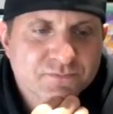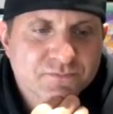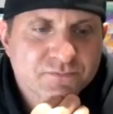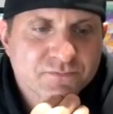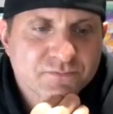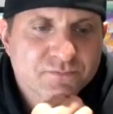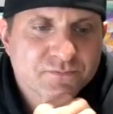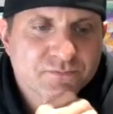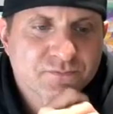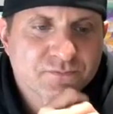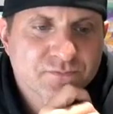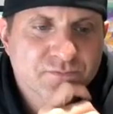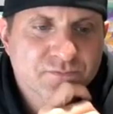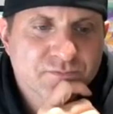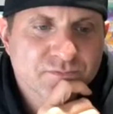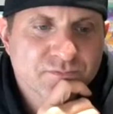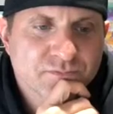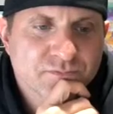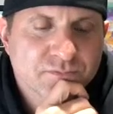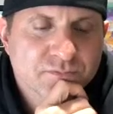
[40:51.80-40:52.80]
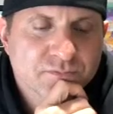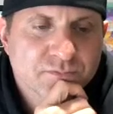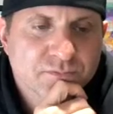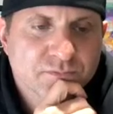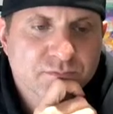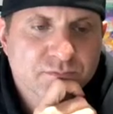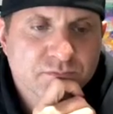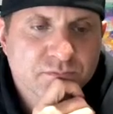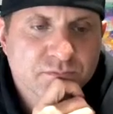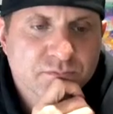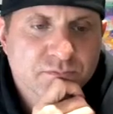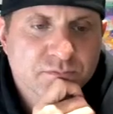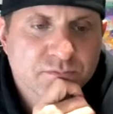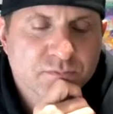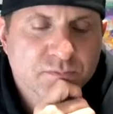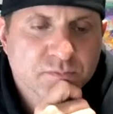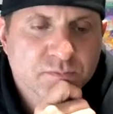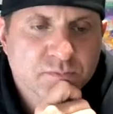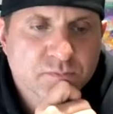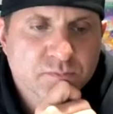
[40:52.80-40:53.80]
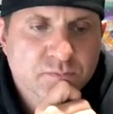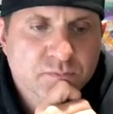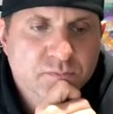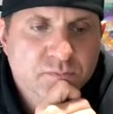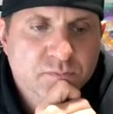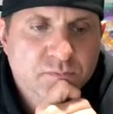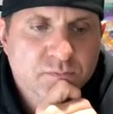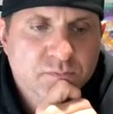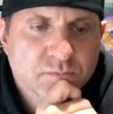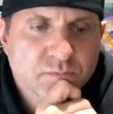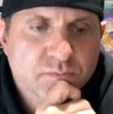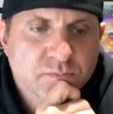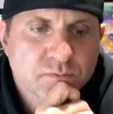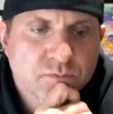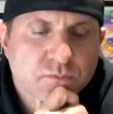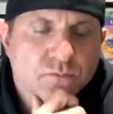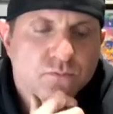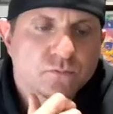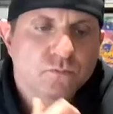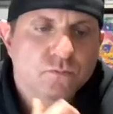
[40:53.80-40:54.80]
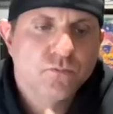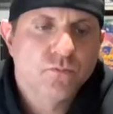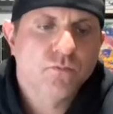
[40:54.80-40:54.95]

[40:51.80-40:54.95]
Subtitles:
No words are spoken by the person on screen.